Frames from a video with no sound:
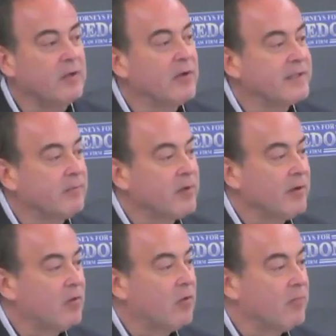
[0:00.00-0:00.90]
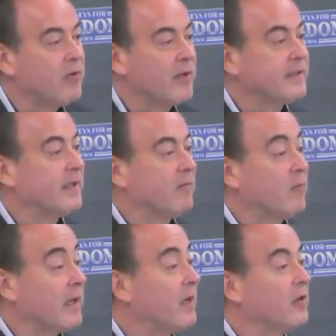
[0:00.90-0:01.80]
U.S. Supreme Court precedent,
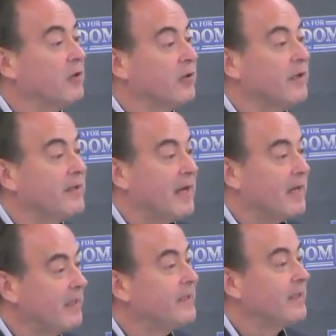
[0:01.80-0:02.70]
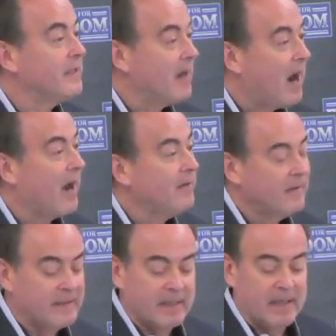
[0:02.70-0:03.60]
we concluded that he did not.
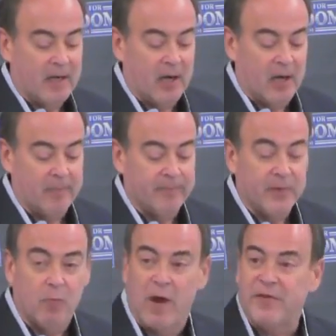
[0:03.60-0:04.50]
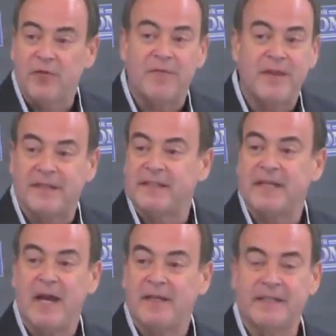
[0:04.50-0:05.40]
Whether this
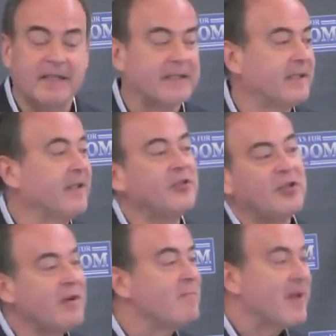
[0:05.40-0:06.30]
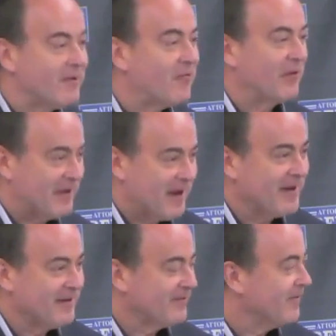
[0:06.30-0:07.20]
test is legitimate or
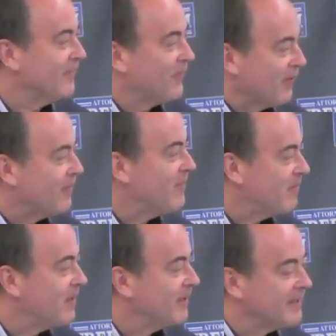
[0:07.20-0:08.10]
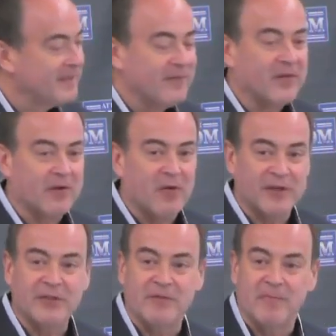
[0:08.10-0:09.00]
not under the Fourth Amendment is a different
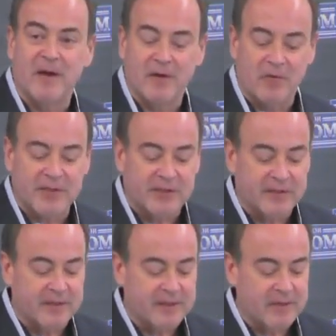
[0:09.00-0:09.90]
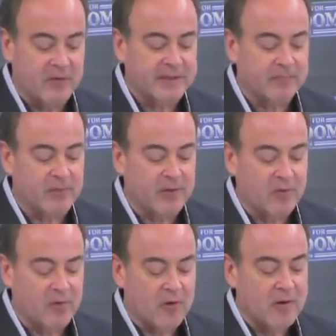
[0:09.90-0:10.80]
question, a question that the U.S. Supreme
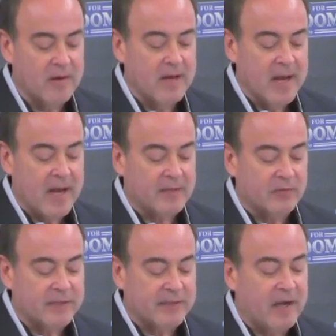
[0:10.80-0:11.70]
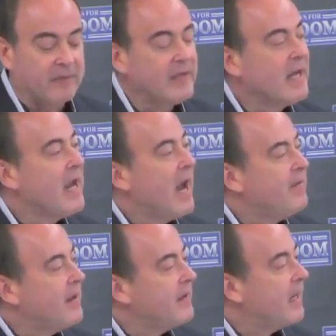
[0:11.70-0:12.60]
Court has resolved.
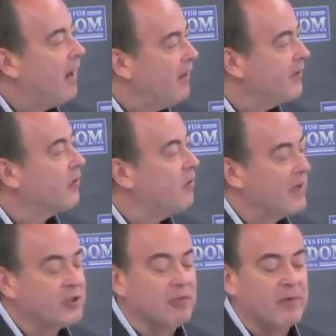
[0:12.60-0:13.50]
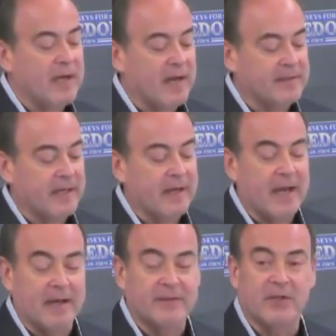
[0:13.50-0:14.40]
And then the other question we had to
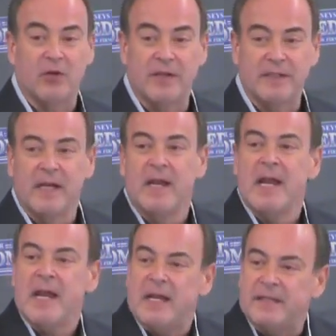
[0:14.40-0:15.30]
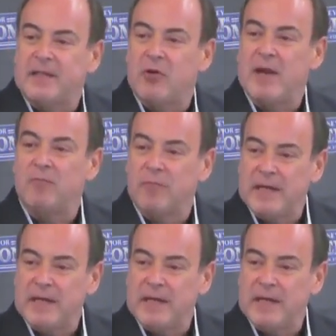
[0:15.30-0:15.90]
answer is Is there a